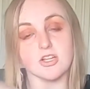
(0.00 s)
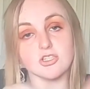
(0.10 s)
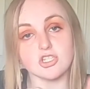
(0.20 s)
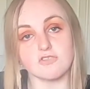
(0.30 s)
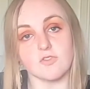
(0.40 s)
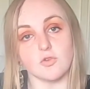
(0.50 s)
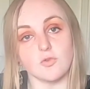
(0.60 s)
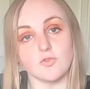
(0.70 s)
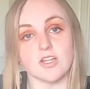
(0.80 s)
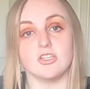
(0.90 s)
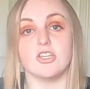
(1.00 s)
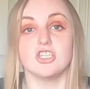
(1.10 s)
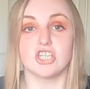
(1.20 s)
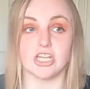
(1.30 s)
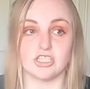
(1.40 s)
unscrewed and you can
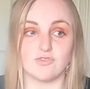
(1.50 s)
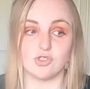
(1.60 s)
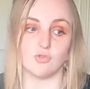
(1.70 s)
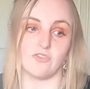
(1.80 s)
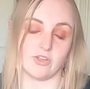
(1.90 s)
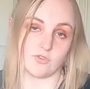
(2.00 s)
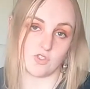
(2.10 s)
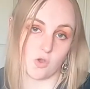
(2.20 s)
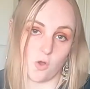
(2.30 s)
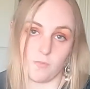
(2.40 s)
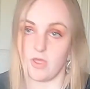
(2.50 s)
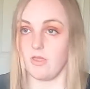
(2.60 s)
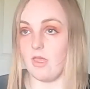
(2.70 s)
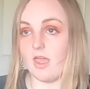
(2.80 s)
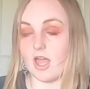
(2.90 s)
change the jewellery on top.
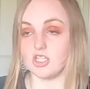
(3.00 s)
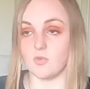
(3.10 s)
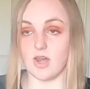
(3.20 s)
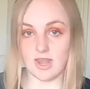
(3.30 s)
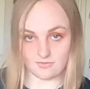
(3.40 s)
And you are left